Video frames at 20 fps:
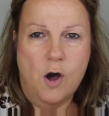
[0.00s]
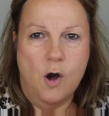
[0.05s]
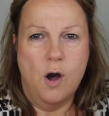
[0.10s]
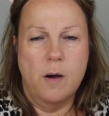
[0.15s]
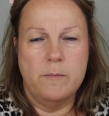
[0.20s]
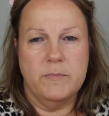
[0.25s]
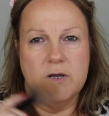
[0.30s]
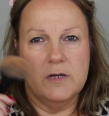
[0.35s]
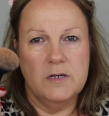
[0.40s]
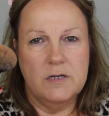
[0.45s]

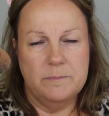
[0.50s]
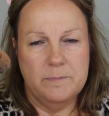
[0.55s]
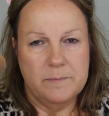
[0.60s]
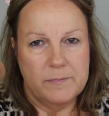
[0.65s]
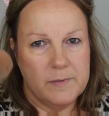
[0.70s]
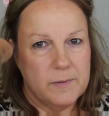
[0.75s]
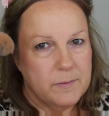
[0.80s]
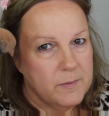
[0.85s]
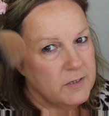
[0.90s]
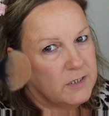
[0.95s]
I'm
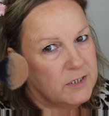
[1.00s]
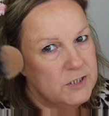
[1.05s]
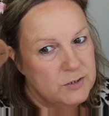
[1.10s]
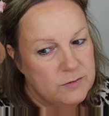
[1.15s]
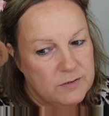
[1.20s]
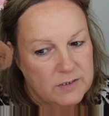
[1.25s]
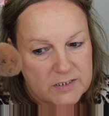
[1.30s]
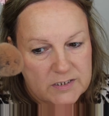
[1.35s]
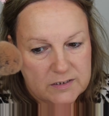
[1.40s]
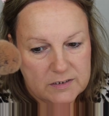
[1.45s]
gonna I'm gonna
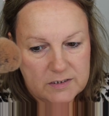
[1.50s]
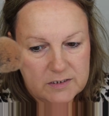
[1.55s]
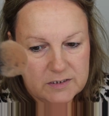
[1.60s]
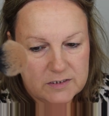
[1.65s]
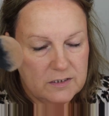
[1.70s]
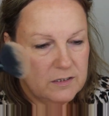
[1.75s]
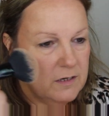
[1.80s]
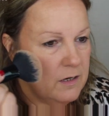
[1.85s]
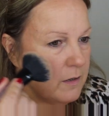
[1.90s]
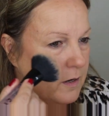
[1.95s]
do this. This
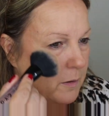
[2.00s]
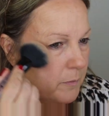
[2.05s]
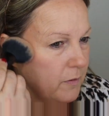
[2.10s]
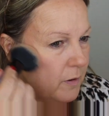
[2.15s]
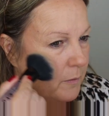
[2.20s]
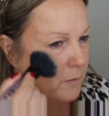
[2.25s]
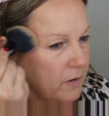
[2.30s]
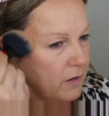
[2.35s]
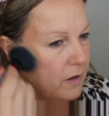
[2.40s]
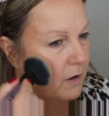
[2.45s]
is like I'm
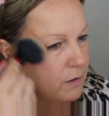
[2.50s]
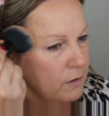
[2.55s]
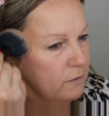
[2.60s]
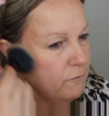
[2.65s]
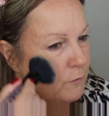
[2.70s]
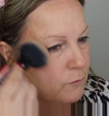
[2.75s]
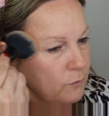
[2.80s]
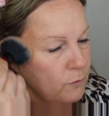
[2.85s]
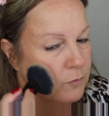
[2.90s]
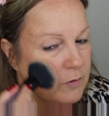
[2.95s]
going
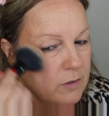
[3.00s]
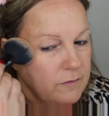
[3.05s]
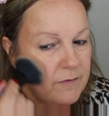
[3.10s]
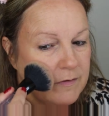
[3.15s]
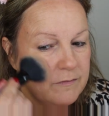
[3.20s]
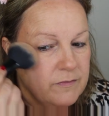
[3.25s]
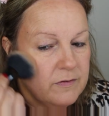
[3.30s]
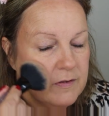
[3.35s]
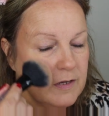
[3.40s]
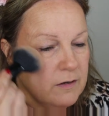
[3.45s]
over all of
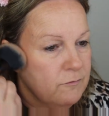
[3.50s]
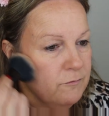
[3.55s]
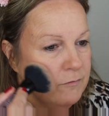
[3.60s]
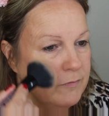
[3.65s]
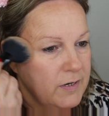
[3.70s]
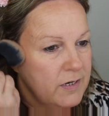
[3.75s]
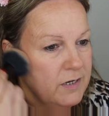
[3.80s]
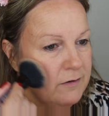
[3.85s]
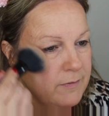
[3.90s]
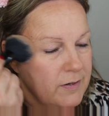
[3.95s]
everything.
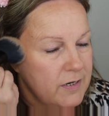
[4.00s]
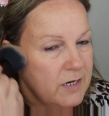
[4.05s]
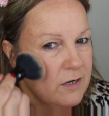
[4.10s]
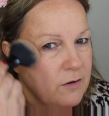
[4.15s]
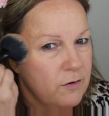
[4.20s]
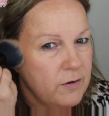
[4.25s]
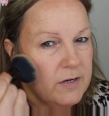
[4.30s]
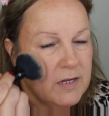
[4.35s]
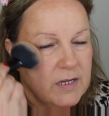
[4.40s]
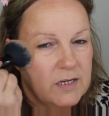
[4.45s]
Really, really
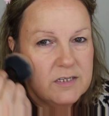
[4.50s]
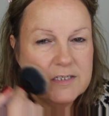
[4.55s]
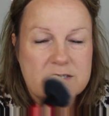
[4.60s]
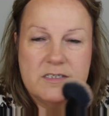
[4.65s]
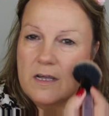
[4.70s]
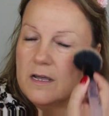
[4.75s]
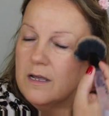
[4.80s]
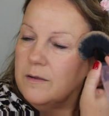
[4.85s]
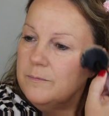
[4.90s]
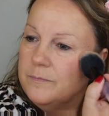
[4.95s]
like
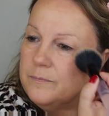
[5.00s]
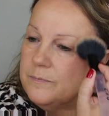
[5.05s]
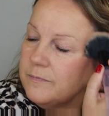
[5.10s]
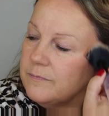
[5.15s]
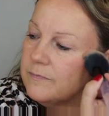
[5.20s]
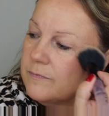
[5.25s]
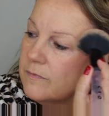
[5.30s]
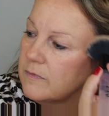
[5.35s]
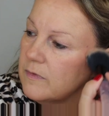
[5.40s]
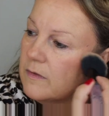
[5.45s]
this.
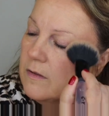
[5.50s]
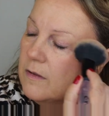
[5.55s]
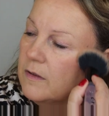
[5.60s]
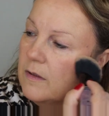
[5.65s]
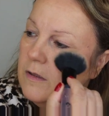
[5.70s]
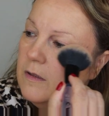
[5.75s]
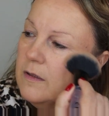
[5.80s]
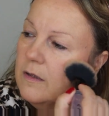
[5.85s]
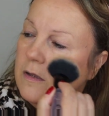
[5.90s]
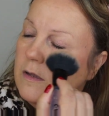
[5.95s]
Um,
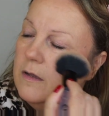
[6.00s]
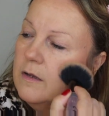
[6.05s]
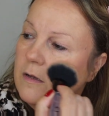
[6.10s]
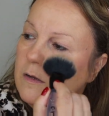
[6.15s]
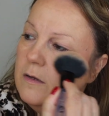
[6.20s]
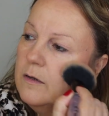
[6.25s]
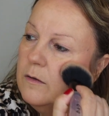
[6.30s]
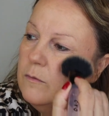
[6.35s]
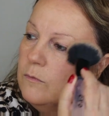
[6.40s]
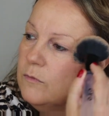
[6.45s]

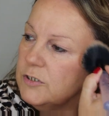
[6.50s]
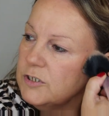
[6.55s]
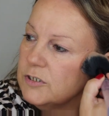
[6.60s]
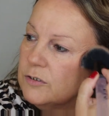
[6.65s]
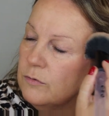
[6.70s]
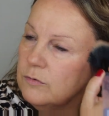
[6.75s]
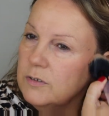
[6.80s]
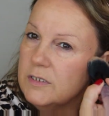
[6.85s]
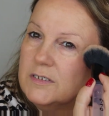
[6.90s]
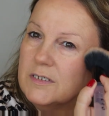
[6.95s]
what do
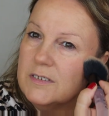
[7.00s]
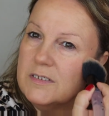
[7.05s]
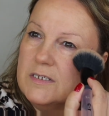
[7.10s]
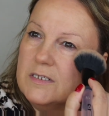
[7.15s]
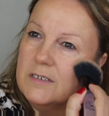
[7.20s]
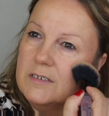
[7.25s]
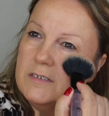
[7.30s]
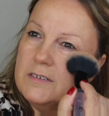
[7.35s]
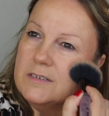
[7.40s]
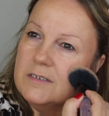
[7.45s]
you call it? Does
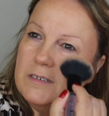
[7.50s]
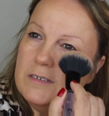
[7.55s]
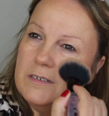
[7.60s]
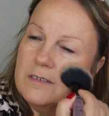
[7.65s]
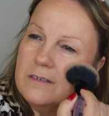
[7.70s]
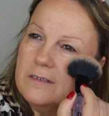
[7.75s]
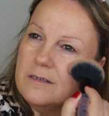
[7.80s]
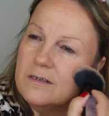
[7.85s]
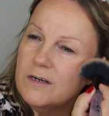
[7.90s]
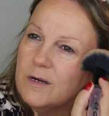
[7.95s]
this?
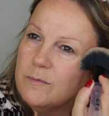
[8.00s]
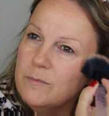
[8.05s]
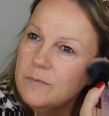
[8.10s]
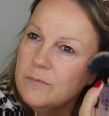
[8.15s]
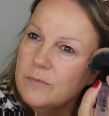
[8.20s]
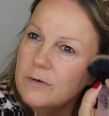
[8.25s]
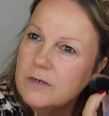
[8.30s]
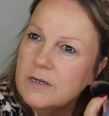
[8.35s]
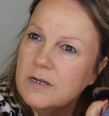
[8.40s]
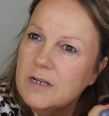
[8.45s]
I can't
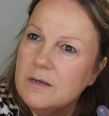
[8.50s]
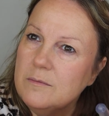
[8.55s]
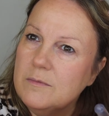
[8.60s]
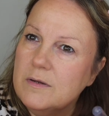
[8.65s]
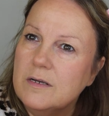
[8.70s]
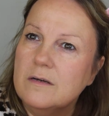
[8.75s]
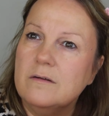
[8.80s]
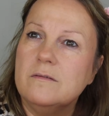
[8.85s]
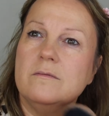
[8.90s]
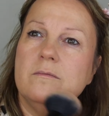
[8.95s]
remember her name
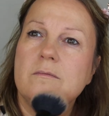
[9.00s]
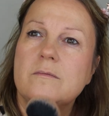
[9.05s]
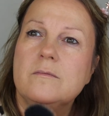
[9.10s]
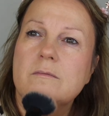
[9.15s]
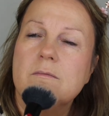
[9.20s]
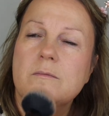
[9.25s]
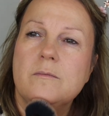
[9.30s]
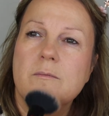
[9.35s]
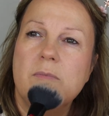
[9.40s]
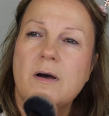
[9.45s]
now.
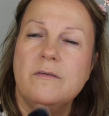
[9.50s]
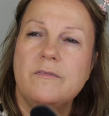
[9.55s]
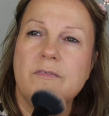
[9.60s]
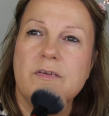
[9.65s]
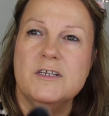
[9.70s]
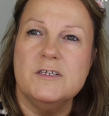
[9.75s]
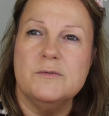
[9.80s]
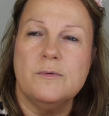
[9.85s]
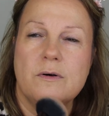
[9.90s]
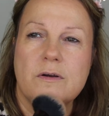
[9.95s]

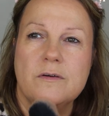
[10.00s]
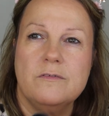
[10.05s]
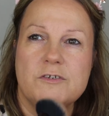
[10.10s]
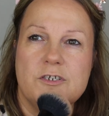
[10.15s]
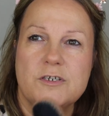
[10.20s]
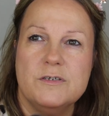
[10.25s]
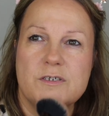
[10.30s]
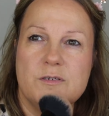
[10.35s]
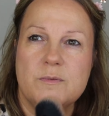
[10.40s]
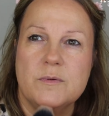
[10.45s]
Puffin's wife.
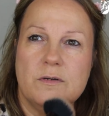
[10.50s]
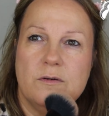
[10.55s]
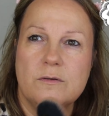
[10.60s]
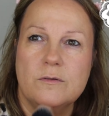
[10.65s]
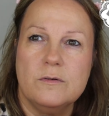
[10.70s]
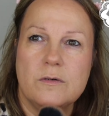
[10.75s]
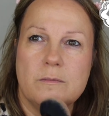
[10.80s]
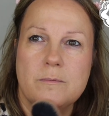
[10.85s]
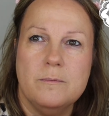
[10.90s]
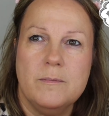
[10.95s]
She used to be
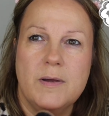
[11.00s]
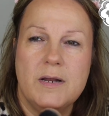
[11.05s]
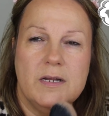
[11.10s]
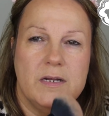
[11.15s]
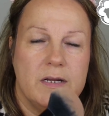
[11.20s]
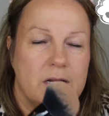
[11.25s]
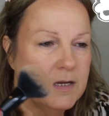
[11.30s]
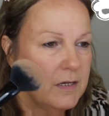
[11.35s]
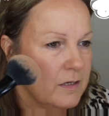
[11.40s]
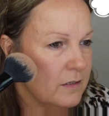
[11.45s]
called
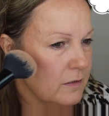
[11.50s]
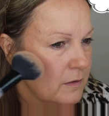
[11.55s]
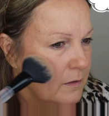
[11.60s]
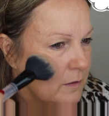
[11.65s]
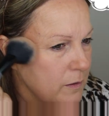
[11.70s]
Melanie.